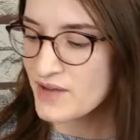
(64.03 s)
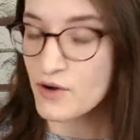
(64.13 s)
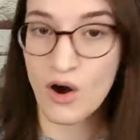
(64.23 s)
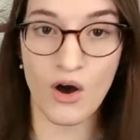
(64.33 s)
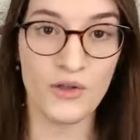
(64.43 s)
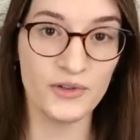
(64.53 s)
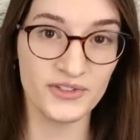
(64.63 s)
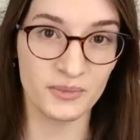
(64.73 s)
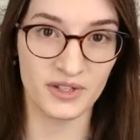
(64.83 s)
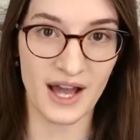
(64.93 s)
you have all the
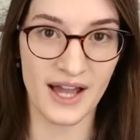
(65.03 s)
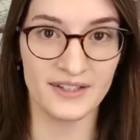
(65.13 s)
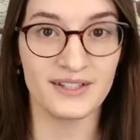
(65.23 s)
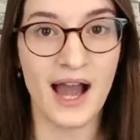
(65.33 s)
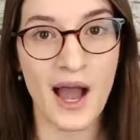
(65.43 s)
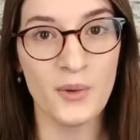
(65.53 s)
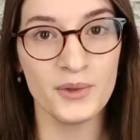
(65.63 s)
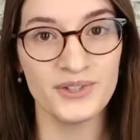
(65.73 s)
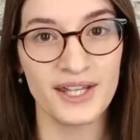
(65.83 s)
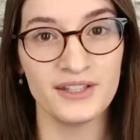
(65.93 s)
supplies, I
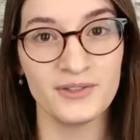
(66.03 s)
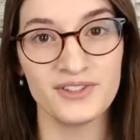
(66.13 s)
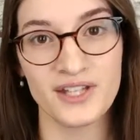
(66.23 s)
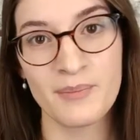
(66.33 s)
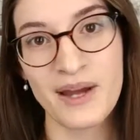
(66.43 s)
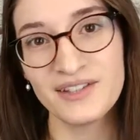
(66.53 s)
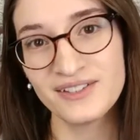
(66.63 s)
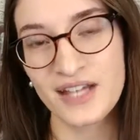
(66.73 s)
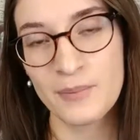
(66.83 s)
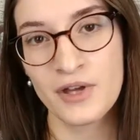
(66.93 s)
will take you step by
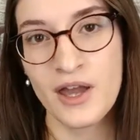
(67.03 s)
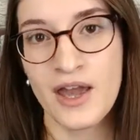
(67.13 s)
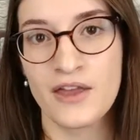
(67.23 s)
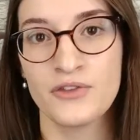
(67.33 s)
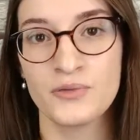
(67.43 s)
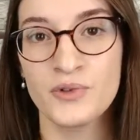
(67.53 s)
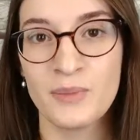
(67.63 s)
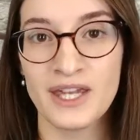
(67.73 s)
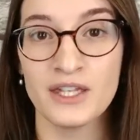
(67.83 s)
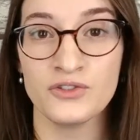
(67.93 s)
step through
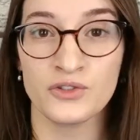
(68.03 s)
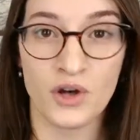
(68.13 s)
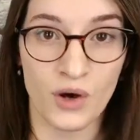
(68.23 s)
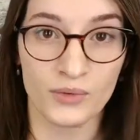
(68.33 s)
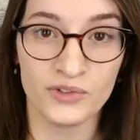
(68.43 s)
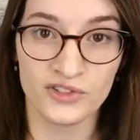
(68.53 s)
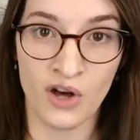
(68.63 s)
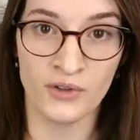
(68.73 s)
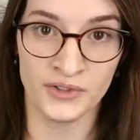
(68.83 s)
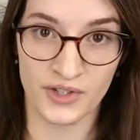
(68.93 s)
making your own
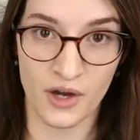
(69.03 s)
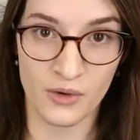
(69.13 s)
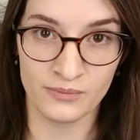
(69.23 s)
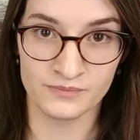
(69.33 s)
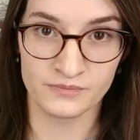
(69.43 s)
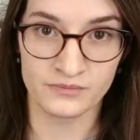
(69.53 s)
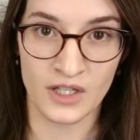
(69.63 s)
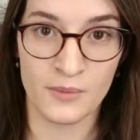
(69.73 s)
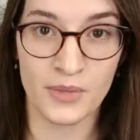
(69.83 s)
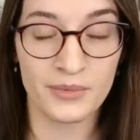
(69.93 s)
salt dough.
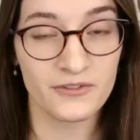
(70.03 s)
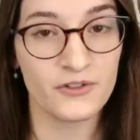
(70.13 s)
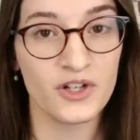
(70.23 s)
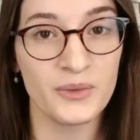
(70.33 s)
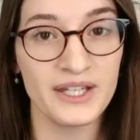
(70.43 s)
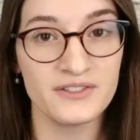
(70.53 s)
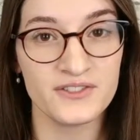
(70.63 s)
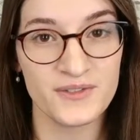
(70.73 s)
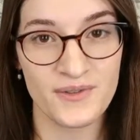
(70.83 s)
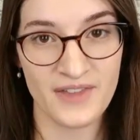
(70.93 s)
But before we can
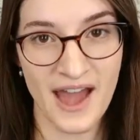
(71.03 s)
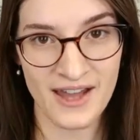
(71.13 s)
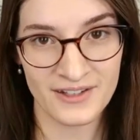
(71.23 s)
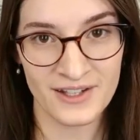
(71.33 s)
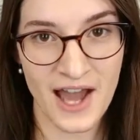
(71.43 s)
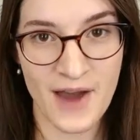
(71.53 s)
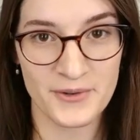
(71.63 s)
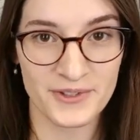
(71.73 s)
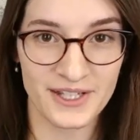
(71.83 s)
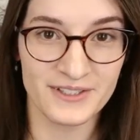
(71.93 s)
do that, I
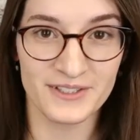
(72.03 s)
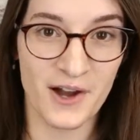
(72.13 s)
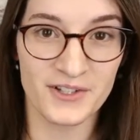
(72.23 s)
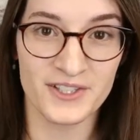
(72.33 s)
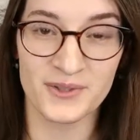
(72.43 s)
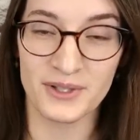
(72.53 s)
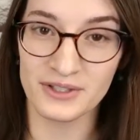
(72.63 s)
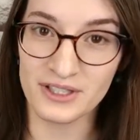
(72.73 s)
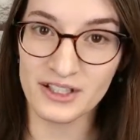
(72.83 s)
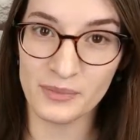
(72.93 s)
would like to talk to you a
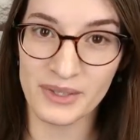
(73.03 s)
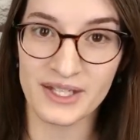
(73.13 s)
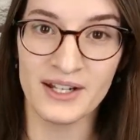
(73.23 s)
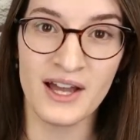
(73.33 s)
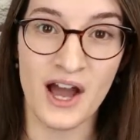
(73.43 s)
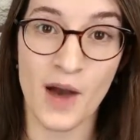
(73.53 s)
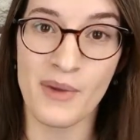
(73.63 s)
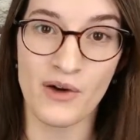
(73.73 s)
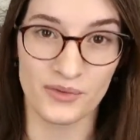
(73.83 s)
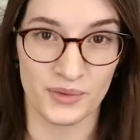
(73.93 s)
little bit
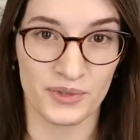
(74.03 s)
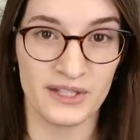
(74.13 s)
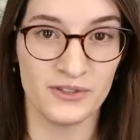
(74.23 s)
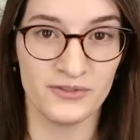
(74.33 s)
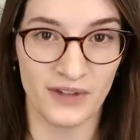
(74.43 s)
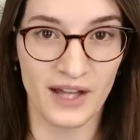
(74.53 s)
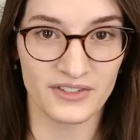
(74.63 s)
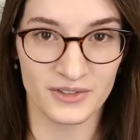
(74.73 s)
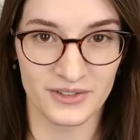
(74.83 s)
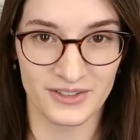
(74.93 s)
about real
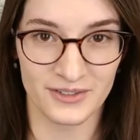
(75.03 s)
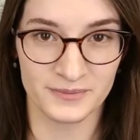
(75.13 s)
fossils.